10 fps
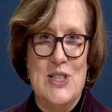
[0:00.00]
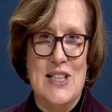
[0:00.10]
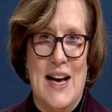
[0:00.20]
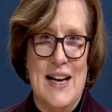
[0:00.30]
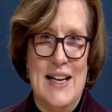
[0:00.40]

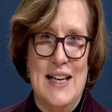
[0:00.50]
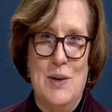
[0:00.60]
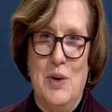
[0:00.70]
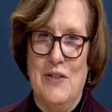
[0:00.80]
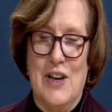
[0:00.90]

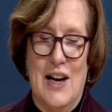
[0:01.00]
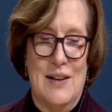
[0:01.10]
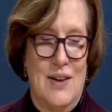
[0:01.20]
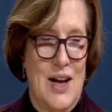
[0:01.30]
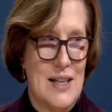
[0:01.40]
Society. We've
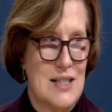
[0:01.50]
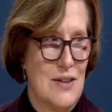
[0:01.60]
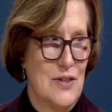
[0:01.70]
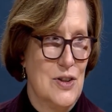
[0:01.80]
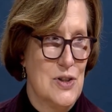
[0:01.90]
got lots
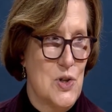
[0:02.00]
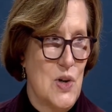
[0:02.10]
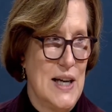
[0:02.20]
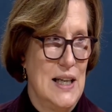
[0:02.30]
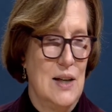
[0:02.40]
of good
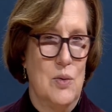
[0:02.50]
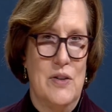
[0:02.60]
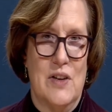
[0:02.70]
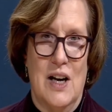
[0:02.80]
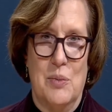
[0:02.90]
training.
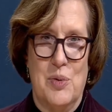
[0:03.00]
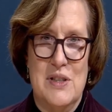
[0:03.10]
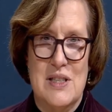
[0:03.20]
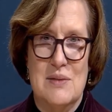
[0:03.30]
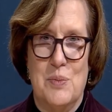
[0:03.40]
We've got
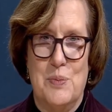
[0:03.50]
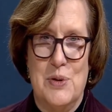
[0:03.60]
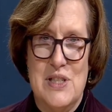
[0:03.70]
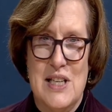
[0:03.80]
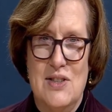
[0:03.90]

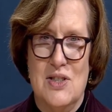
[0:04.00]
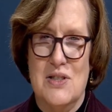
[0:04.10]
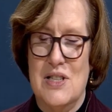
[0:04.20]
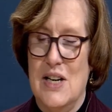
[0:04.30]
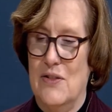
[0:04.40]

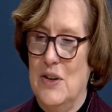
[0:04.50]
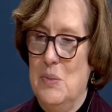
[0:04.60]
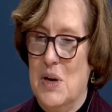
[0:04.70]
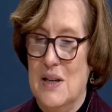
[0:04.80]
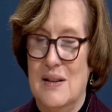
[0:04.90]
presenters every
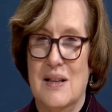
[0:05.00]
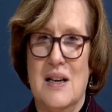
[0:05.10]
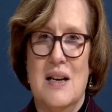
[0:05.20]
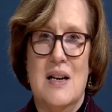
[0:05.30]
month.